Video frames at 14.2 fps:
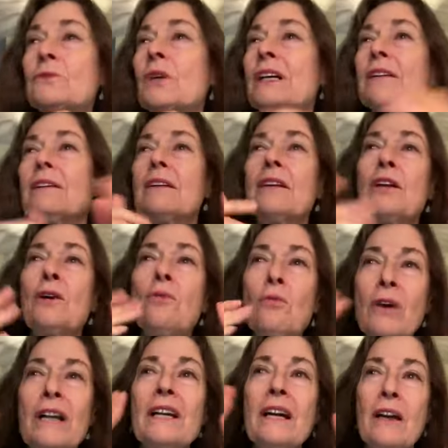What, you know,
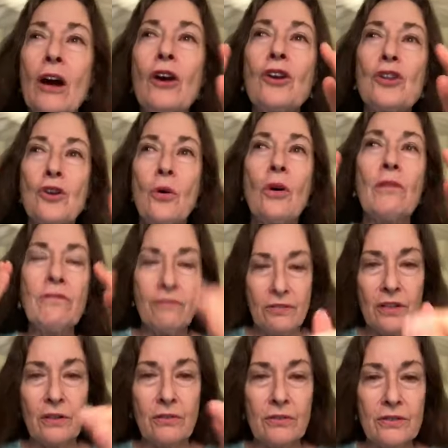what are your
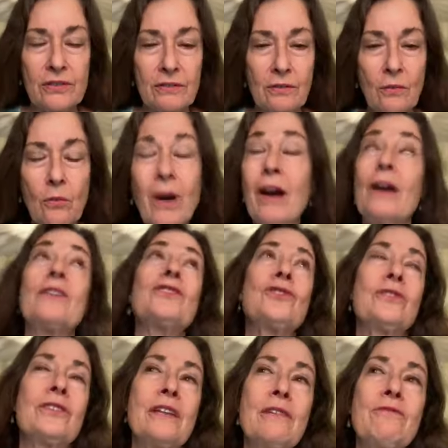fears? What, I
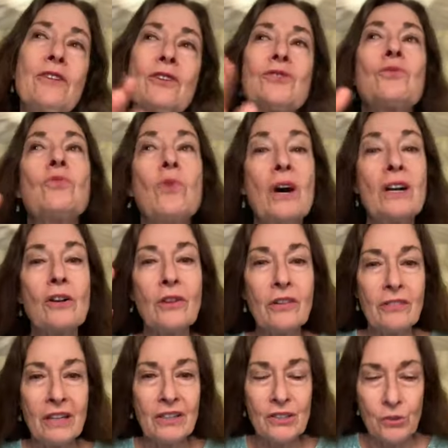shouldn't say fears. What are
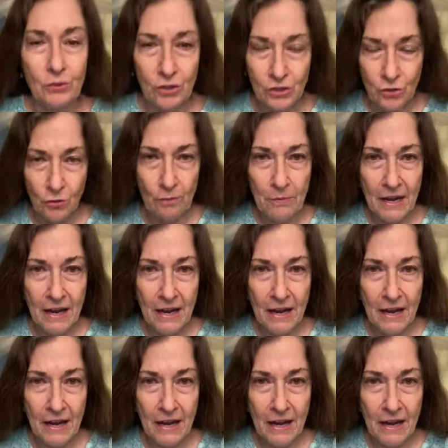the things that are in your